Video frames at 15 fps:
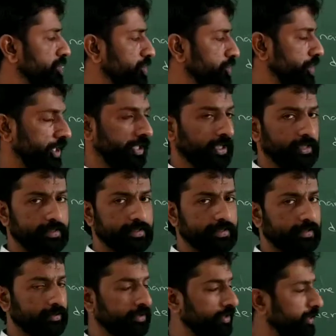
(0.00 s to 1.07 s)
genus
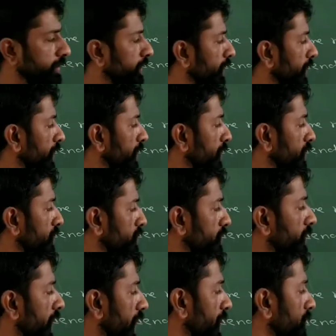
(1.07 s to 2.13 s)

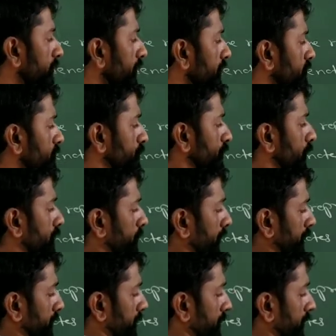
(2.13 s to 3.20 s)
should always start
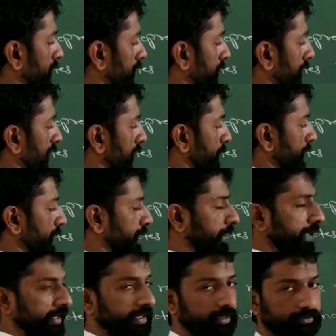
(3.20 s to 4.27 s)
with a capital
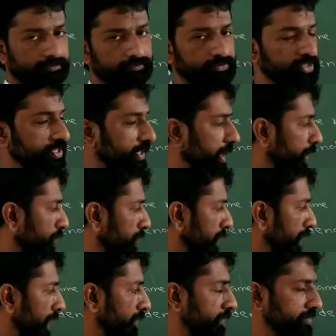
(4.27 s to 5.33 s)
letter. See how that
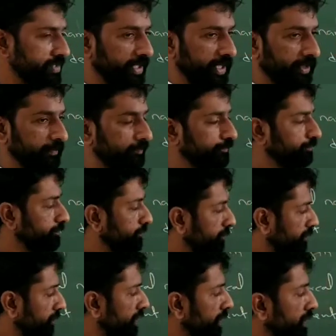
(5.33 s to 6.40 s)
name is written.
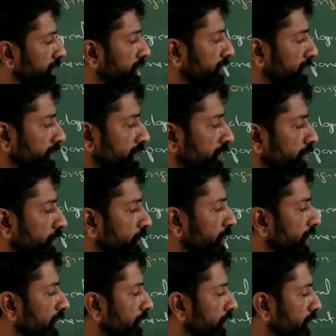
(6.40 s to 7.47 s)
The
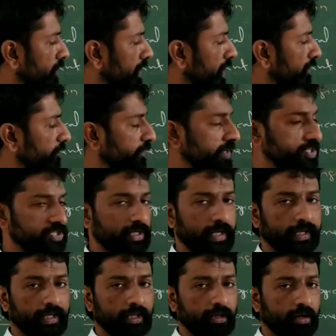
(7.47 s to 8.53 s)
only first
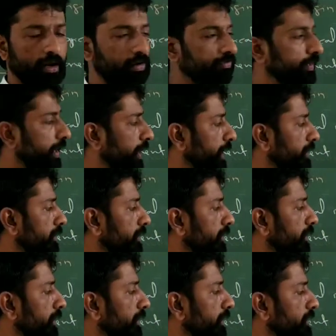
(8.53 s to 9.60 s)
letter of
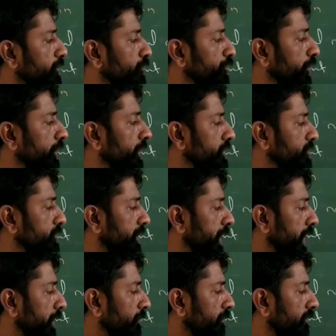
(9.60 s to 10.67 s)
the genus
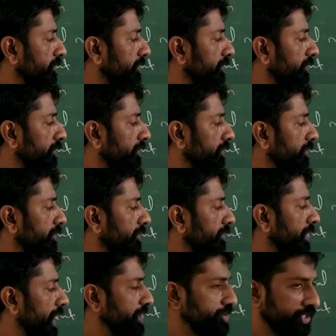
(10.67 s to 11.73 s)
name,
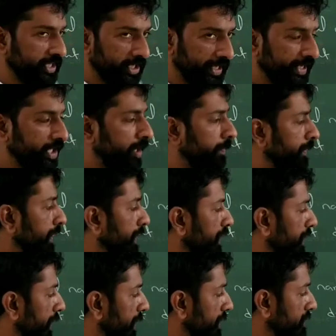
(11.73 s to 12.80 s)
a generic
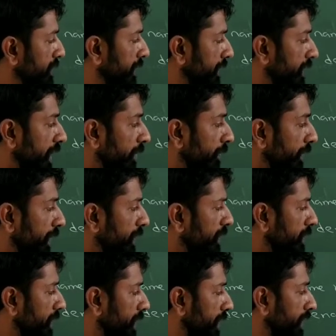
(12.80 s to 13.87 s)
component, is in capital,
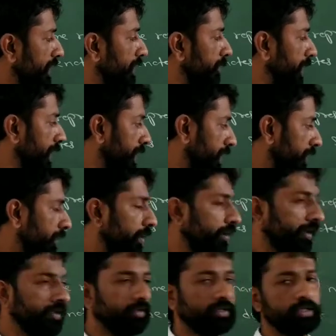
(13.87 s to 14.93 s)
remaining are
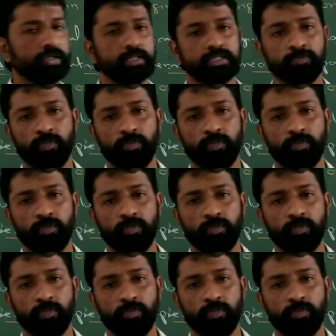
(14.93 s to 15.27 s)
in small